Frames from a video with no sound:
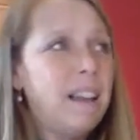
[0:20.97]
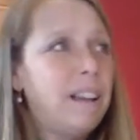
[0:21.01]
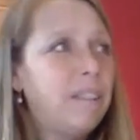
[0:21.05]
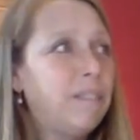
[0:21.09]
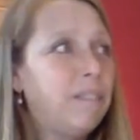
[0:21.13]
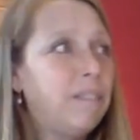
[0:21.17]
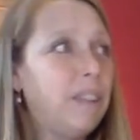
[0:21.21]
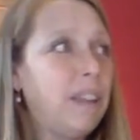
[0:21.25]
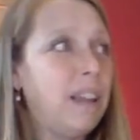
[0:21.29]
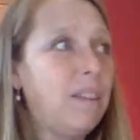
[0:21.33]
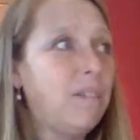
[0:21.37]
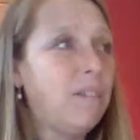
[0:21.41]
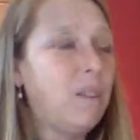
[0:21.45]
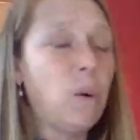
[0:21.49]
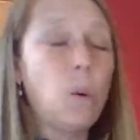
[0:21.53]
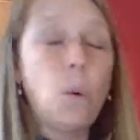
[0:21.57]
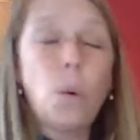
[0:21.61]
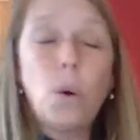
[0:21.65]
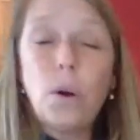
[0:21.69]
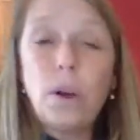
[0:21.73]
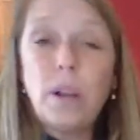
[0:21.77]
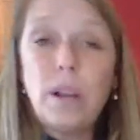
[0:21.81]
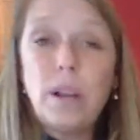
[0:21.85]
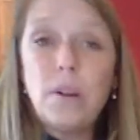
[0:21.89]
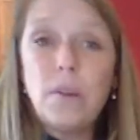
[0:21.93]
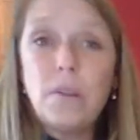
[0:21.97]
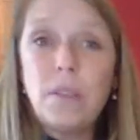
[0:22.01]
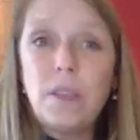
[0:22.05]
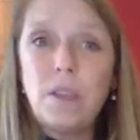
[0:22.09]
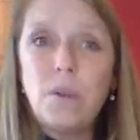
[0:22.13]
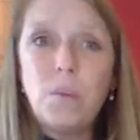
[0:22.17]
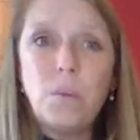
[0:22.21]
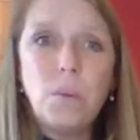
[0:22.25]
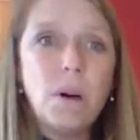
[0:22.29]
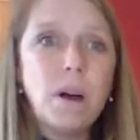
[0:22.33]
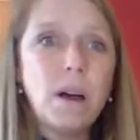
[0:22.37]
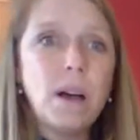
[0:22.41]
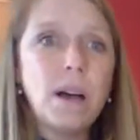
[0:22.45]
flavor Oreo that
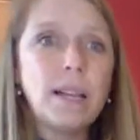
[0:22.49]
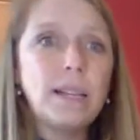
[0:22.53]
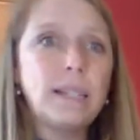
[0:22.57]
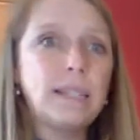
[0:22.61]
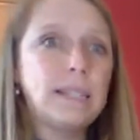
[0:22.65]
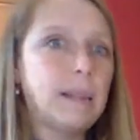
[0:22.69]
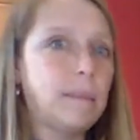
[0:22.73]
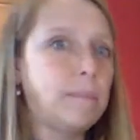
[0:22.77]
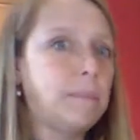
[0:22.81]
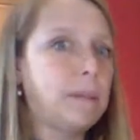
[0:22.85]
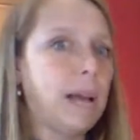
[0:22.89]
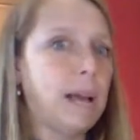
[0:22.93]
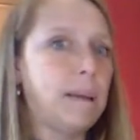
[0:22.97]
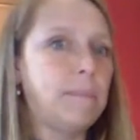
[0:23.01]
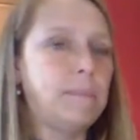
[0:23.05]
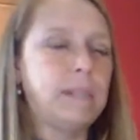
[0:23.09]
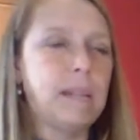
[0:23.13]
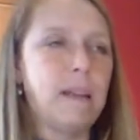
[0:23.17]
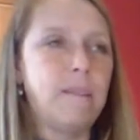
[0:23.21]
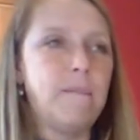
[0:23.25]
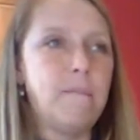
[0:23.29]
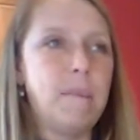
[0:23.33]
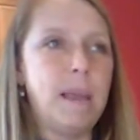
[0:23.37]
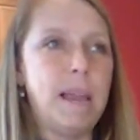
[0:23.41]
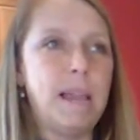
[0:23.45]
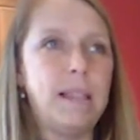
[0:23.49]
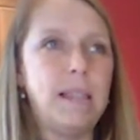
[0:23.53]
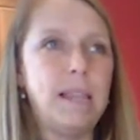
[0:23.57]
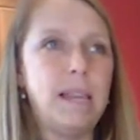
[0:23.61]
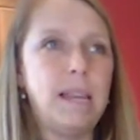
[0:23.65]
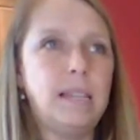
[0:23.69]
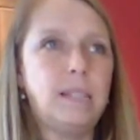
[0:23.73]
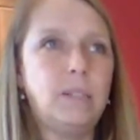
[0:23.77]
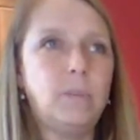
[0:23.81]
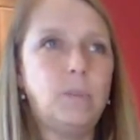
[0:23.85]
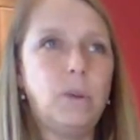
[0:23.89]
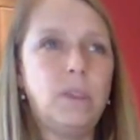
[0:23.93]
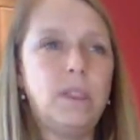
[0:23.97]
you want. Sometimes I've made
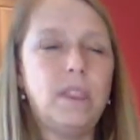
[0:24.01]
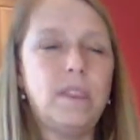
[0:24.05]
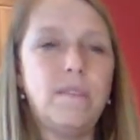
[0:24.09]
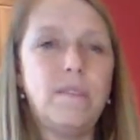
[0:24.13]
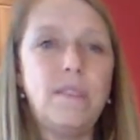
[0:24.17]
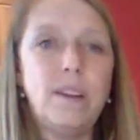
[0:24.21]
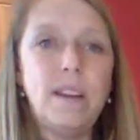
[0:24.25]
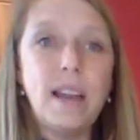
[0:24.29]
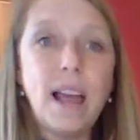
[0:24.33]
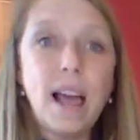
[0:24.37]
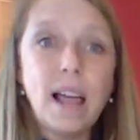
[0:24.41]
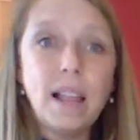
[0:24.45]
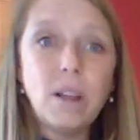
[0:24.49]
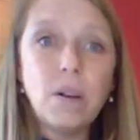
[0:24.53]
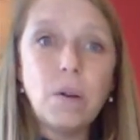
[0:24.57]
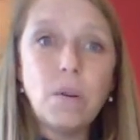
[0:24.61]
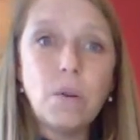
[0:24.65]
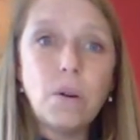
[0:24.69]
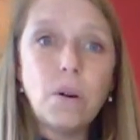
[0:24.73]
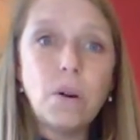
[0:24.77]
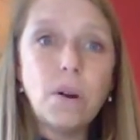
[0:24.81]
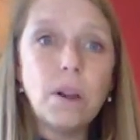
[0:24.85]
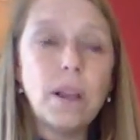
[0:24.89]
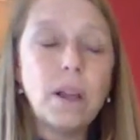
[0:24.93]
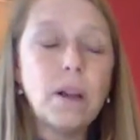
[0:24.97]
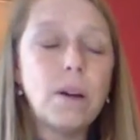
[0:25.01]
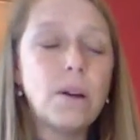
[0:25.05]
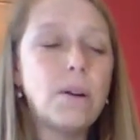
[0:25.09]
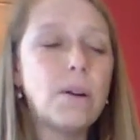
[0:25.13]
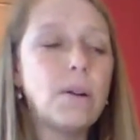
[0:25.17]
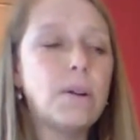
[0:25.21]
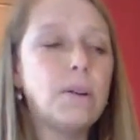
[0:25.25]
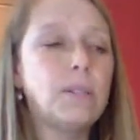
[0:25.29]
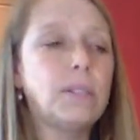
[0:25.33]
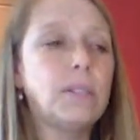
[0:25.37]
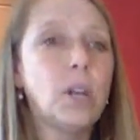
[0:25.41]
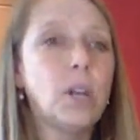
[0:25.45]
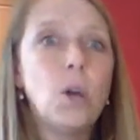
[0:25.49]
these with the vanilla
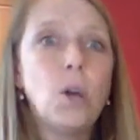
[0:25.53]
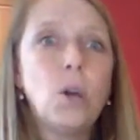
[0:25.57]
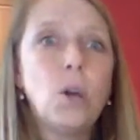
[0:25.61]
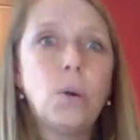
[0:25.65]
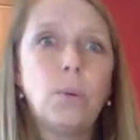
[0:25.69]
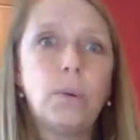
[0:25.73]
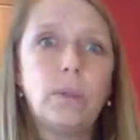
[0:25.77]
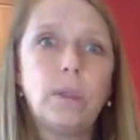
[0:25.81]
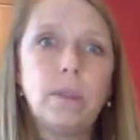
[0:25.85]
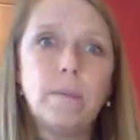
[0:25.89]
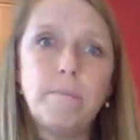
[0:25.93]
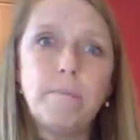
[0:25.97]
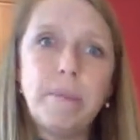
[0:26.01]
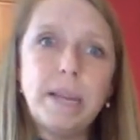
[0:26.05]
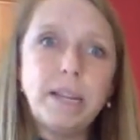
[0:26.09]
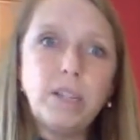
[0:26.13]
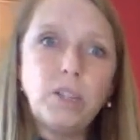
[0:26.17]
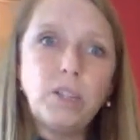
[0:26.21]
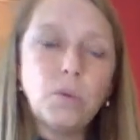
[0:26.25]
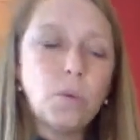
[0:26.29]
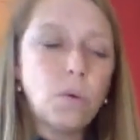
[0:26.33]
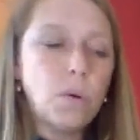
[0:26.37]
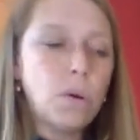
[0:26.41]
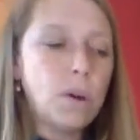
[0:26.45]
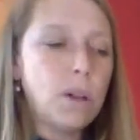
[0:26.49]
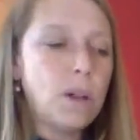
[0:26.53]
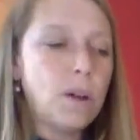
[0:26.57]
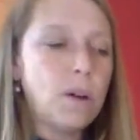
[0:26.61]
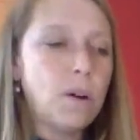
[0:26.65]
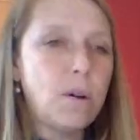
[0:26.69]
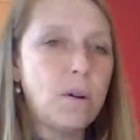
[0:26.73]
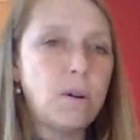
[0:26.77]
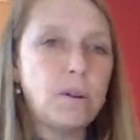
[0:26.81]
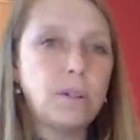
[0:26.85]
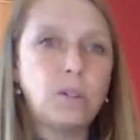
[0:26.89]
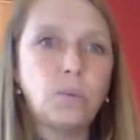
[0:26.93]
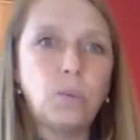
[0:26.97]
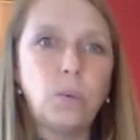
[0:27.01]
Oreos, with the mint
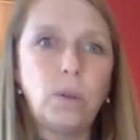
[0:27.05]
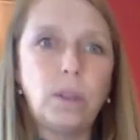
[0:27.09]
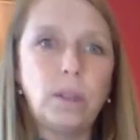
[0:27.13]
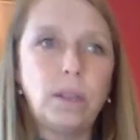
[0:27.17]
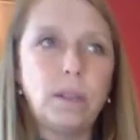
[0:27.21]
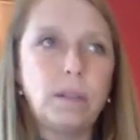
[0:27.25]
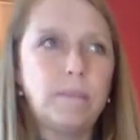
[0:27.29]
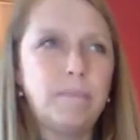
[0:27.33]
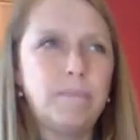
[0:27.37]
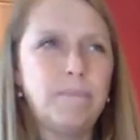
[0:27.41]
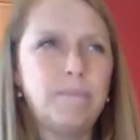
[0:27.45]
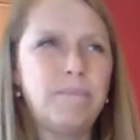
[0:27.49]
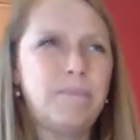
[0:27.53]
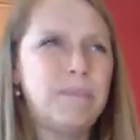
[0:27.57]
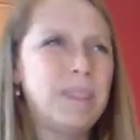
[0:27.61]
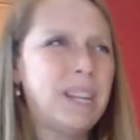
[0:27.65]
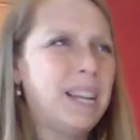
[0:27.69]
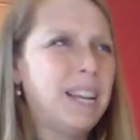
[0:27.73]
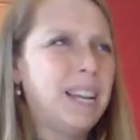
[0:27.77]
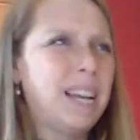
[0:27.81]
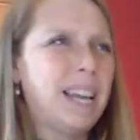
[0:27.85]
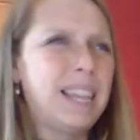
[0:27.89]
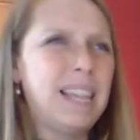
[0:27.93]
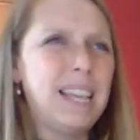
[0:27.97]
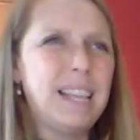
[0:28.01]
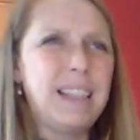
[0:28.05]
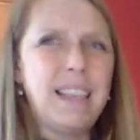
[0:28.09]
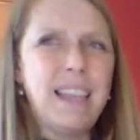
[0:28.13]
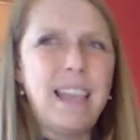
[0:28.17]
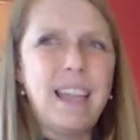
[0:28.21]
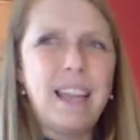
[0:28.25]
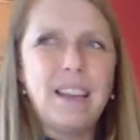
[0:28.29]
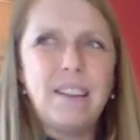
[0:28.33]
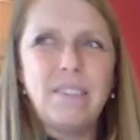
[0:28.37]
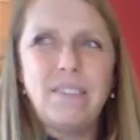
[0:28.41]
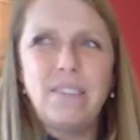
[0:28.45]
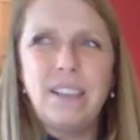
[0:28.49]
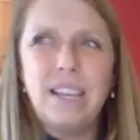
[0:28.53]
Oreos, I think they
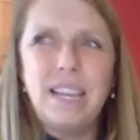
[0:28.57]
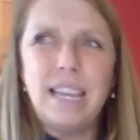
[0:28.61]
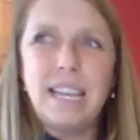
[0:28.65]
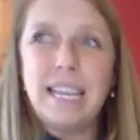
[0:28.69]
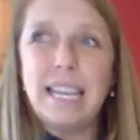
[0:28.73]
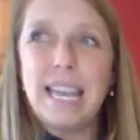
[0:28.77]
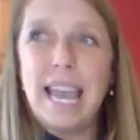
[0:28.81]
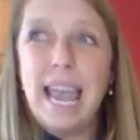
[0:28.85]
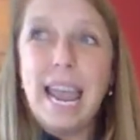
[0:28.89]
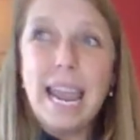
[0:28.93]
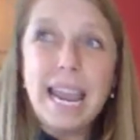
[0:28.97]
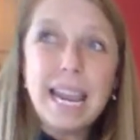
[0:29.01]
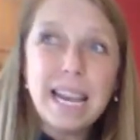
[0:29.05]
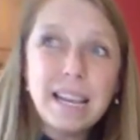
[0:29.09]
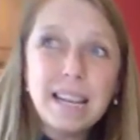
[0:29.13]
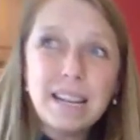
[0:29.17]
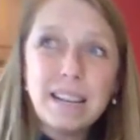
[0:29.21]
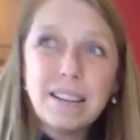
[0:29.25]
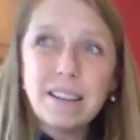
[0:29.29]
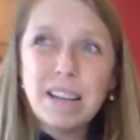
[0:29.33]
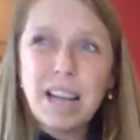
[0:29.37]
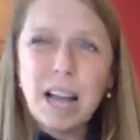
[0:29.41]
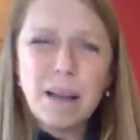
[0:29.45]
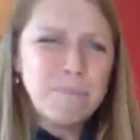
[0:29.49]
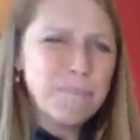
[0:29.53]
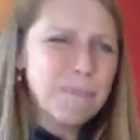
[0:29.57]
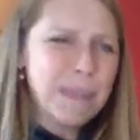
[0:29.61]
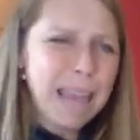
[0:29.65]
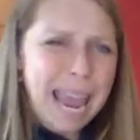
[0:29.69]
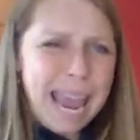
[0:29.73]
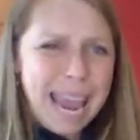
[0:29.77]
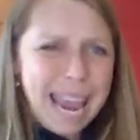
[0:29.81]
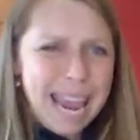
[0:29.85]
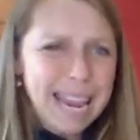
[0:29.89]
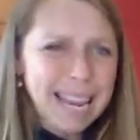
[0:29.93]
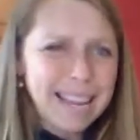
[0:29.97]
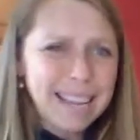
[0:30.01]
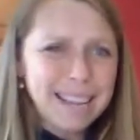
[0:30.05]
have like
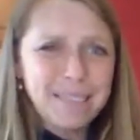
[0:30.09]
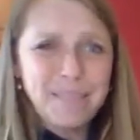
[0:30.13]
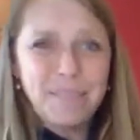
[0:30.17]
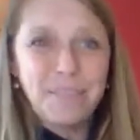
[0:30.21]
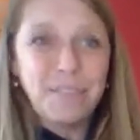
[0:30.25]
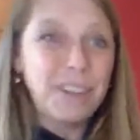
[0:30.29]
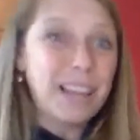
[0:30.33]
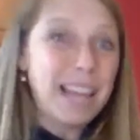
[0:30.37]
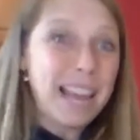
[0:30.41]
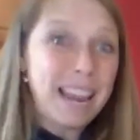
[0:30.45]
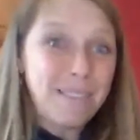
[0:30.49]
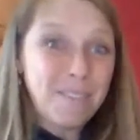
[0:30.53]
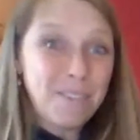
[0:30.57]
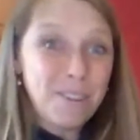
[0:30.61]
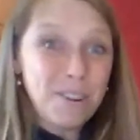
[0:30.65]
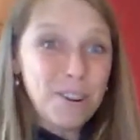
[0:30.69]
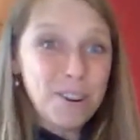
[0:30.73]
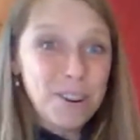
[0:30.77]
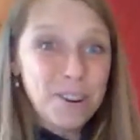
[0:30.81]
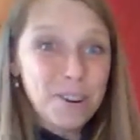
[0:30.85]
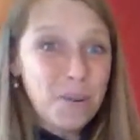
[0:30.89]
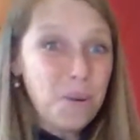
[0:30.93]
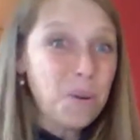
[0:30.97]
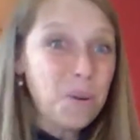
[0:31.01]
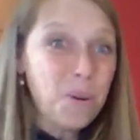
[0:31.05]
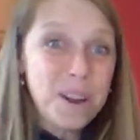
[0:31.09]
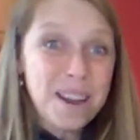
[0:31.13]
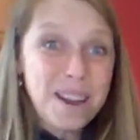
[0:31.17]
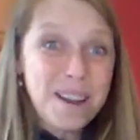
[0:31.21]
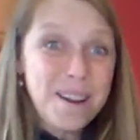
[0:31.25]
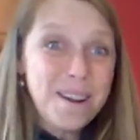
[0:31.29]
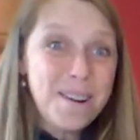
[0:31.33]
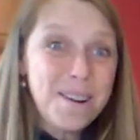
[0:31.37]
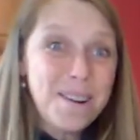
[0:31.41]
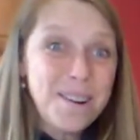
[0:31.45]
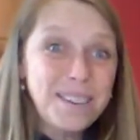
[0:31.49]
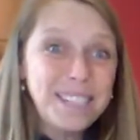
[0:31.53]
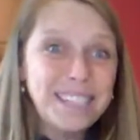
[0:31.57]
cupcake flavor
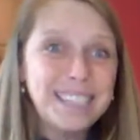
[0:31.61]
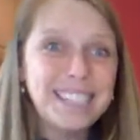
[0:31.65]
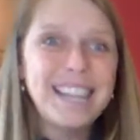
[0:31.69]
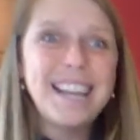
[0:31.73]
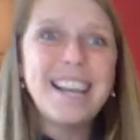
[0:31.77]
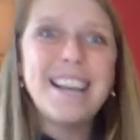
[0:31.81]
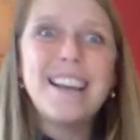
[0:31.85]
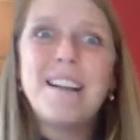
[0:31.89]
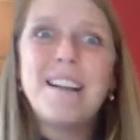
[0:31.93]
Oreos.